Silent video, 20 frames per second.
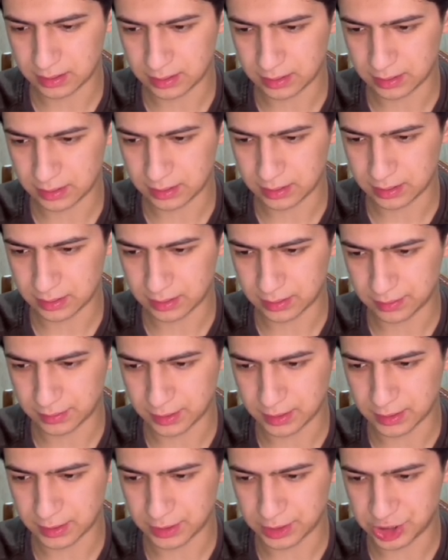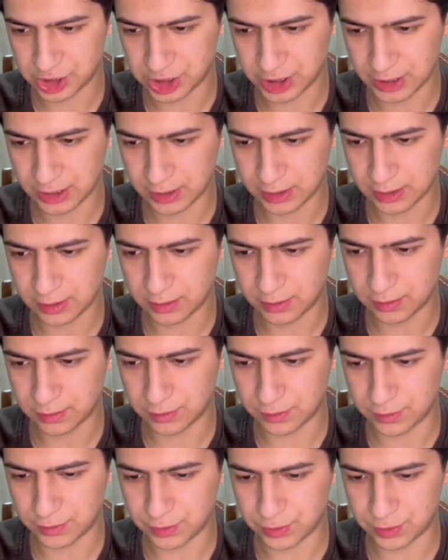I'm gonna check it
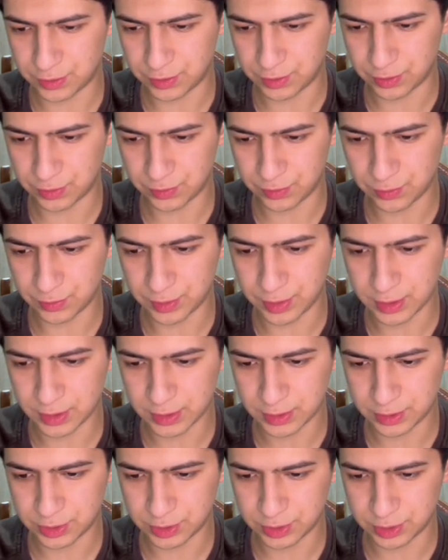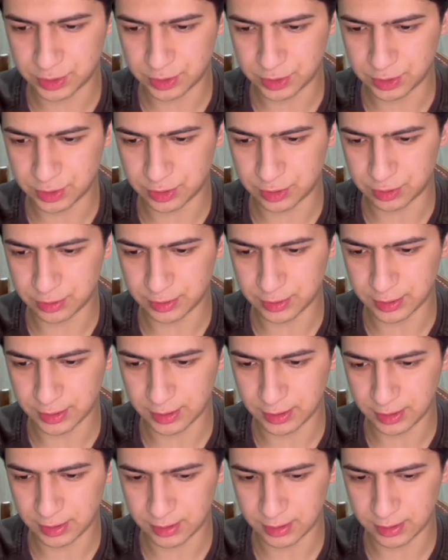through the Turnitin.